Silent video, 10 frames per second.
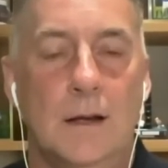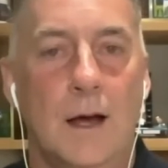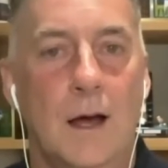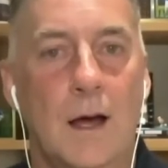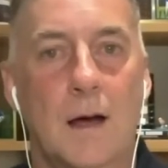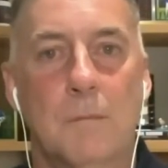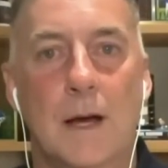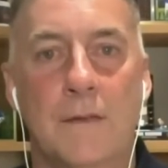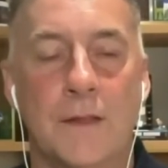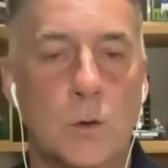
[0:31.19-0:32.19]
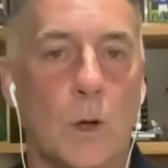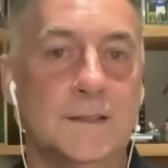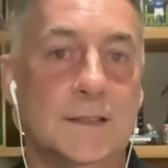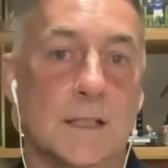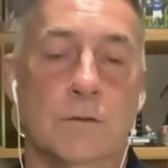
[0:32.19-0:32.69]
and the
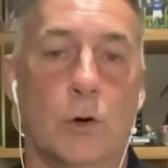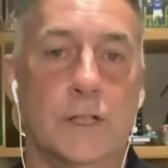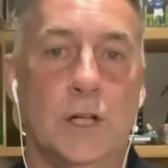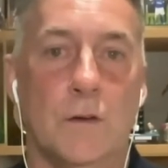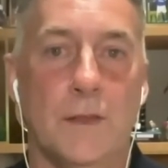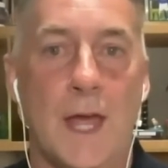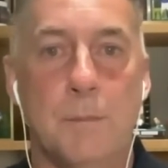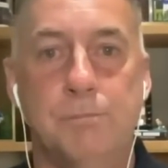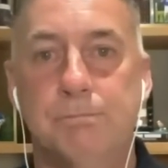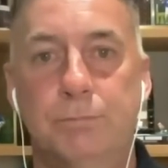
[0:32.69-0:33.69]
quality that they've already got there?